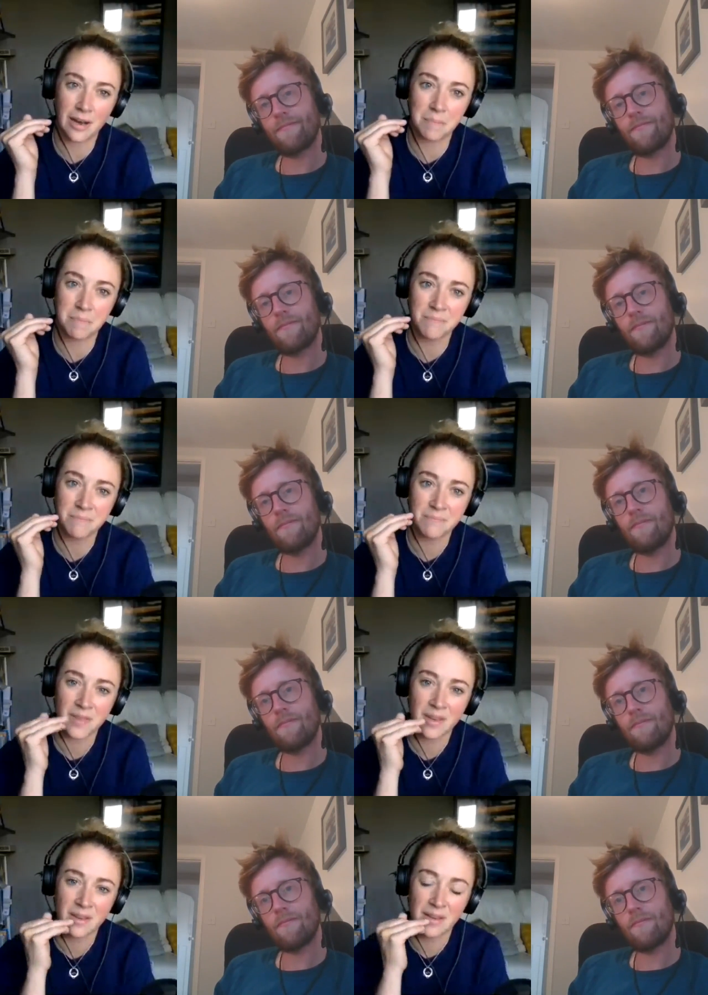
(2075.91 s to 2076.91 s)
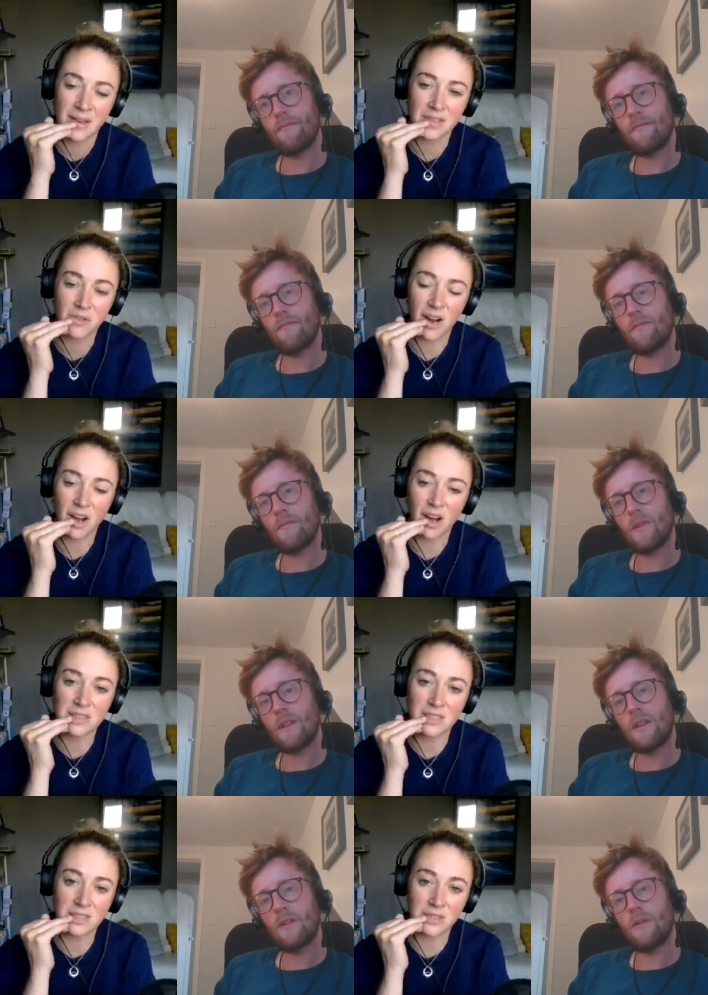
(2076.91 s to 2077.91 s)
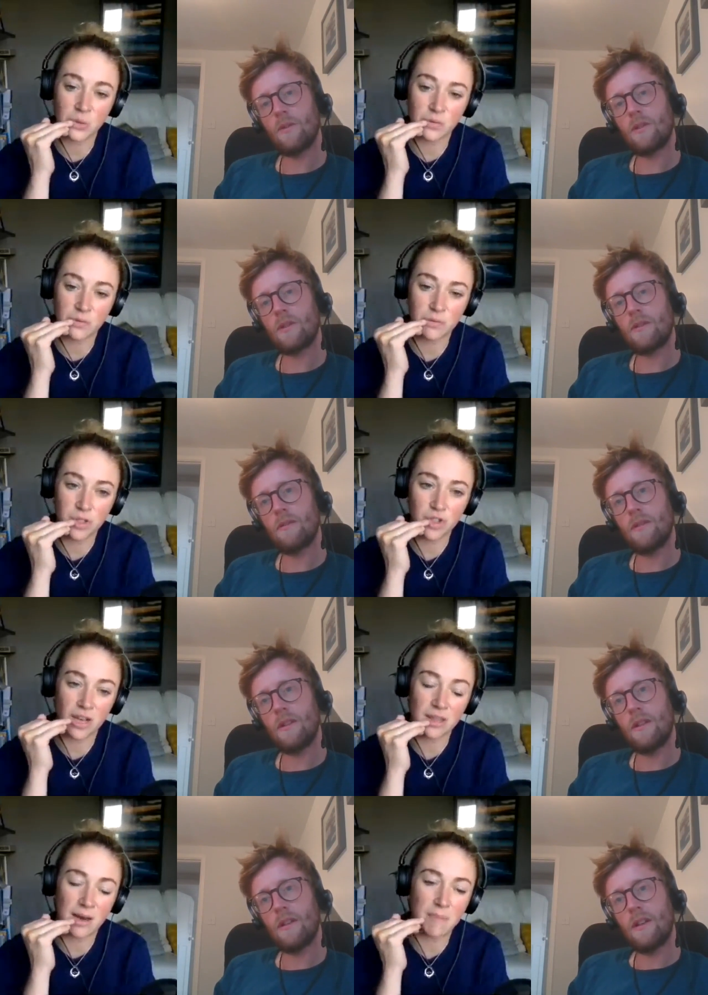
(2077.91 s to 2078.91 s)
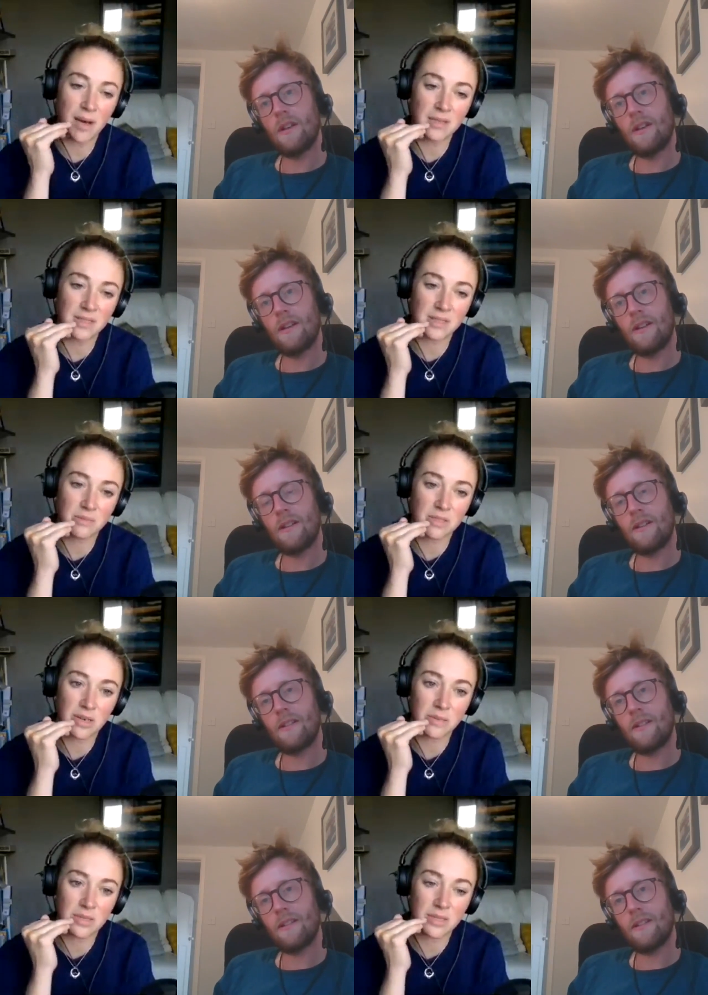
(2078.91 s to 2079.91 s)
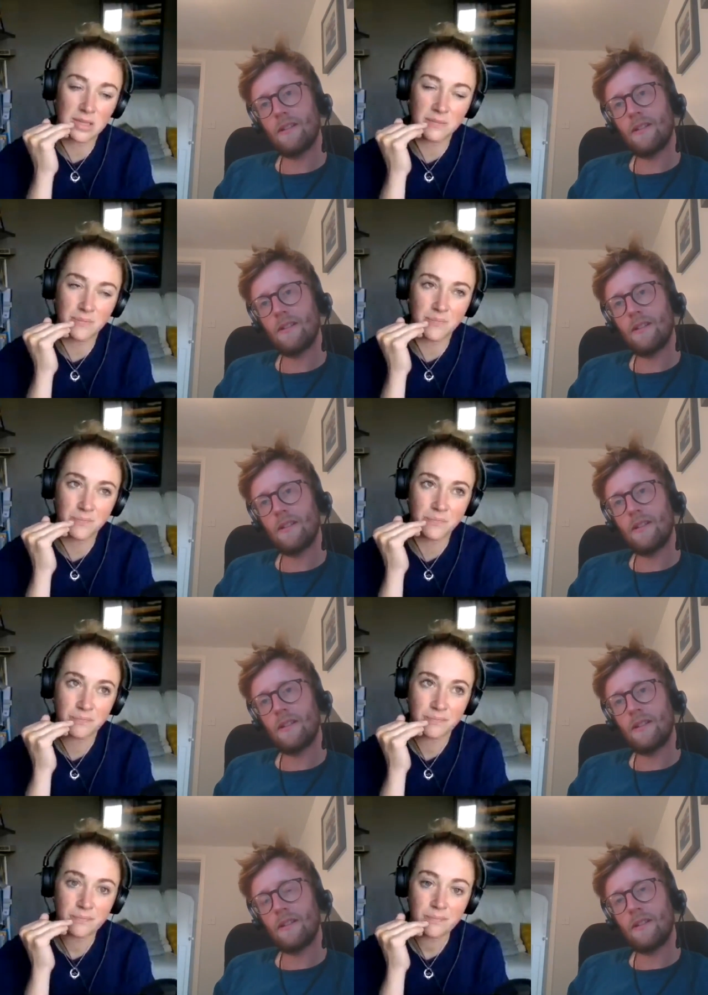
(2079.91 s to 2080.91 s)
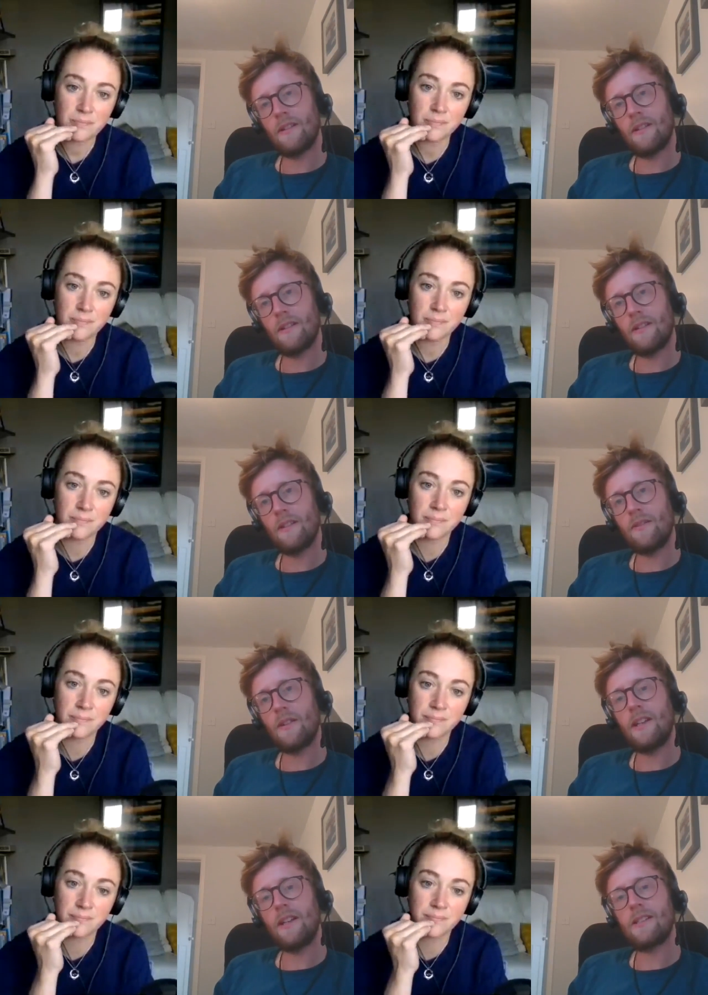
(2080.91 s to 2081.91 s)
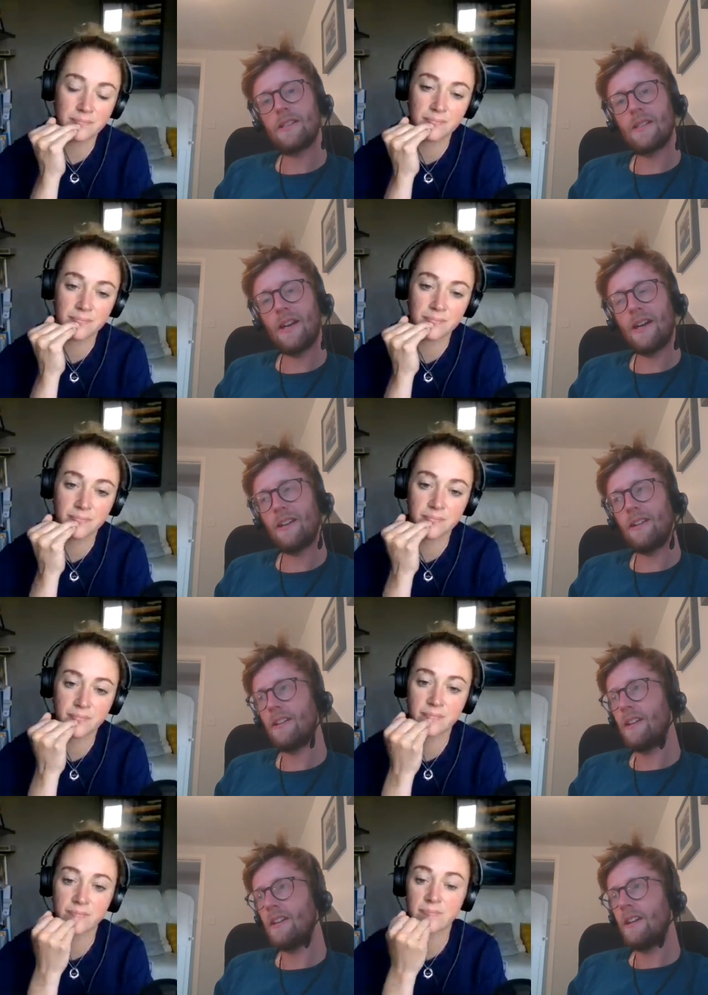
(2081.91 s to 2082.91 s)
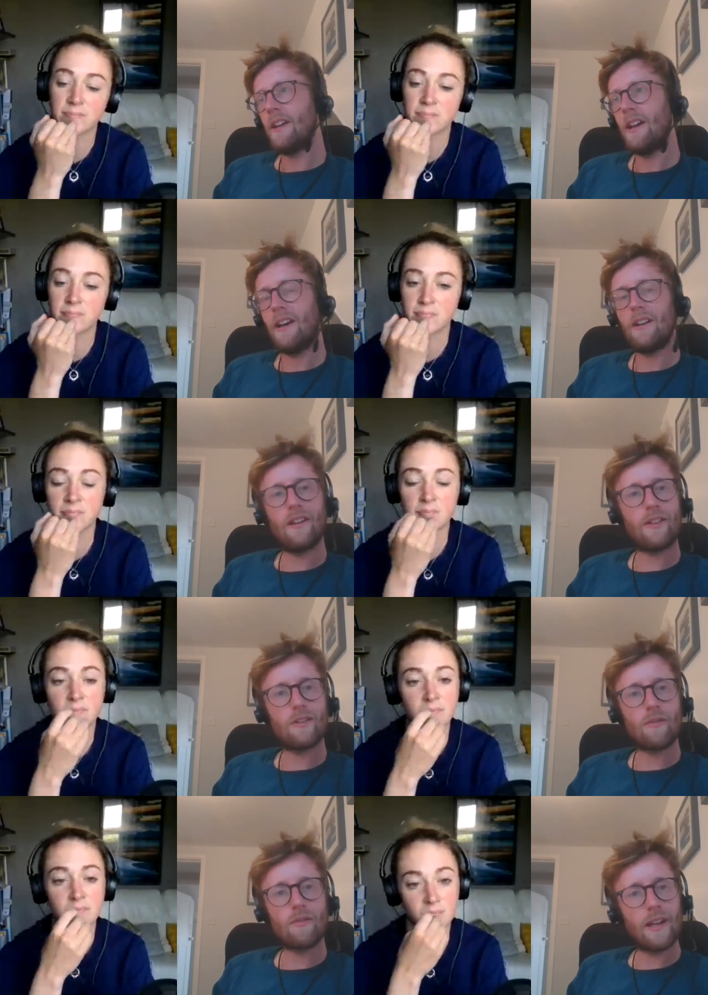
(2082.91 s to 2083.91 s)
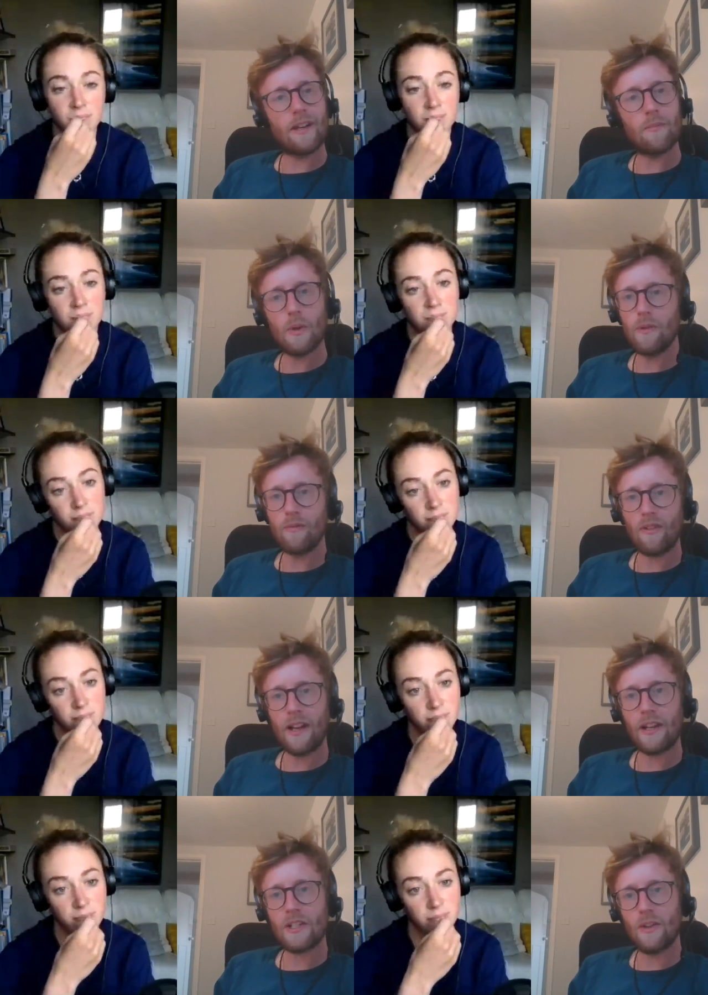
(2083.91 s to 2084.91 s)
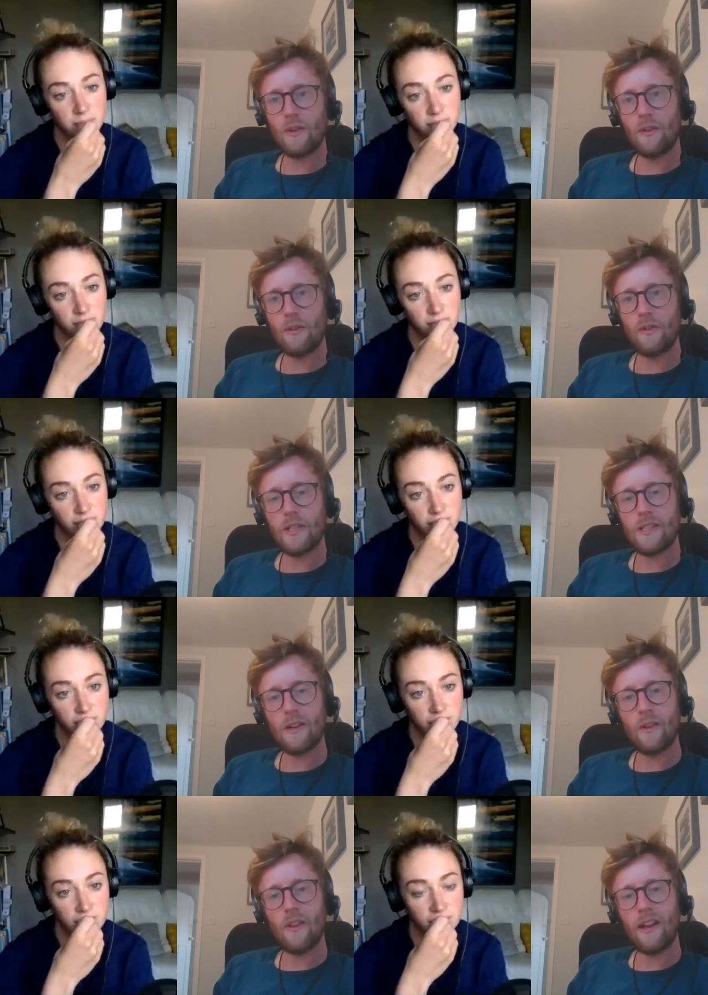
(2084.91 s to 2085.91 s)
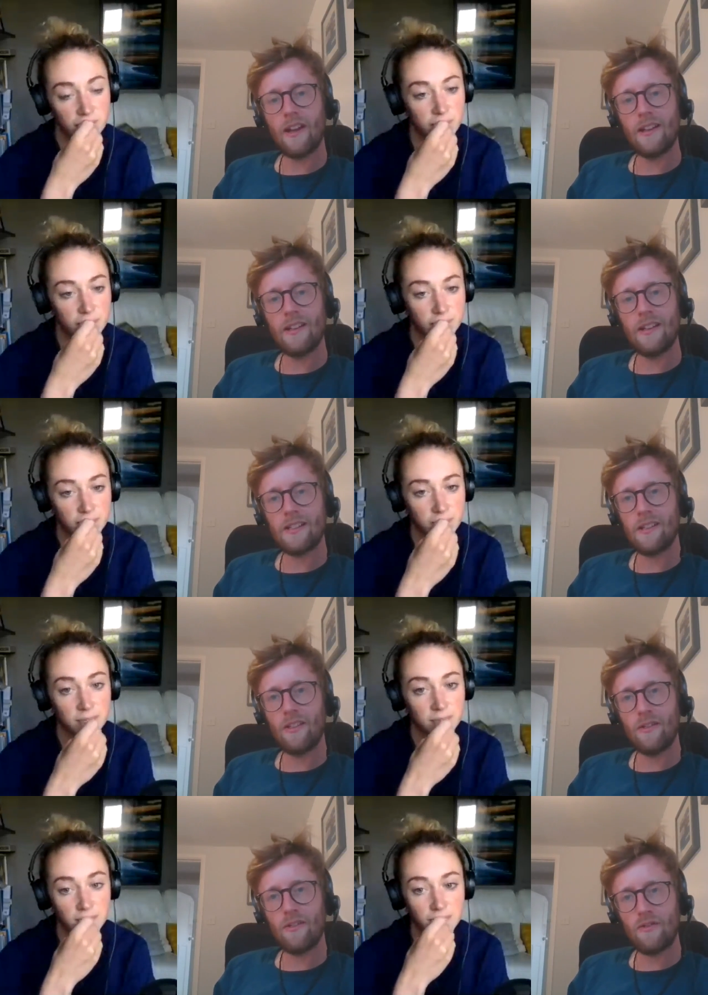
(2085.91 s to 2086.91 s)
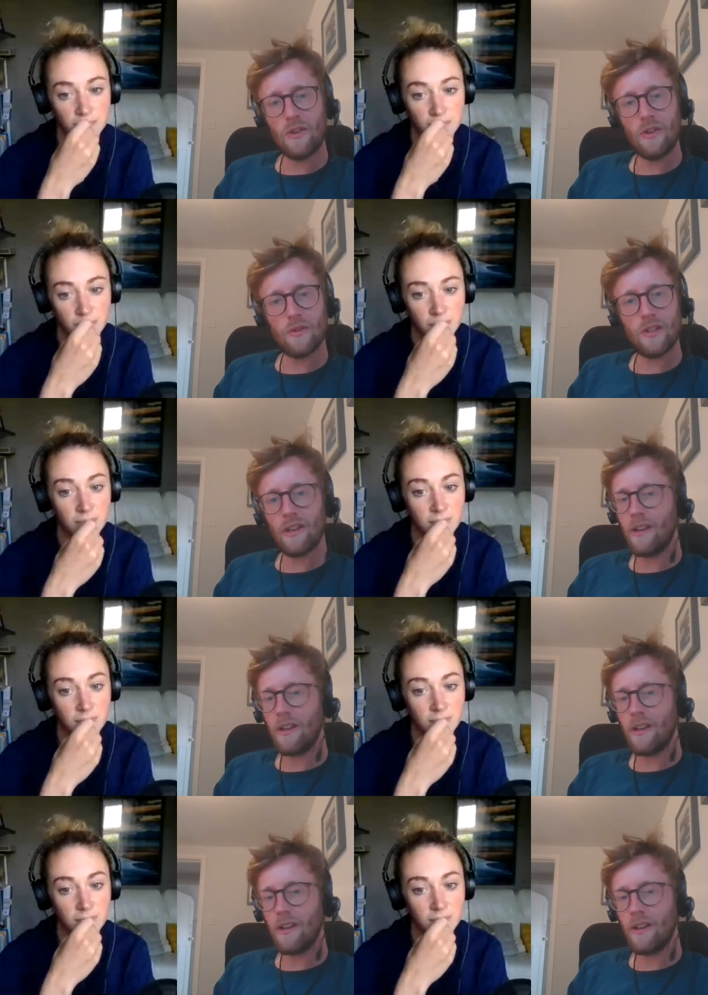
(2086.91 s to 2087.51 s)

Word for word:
Speaker 1: Um, mm. It's quite hard to sort of, of strike that balance sometimes, isn't it?
Speaker 2: it really is. And another really important reflection on your voice note there is the food.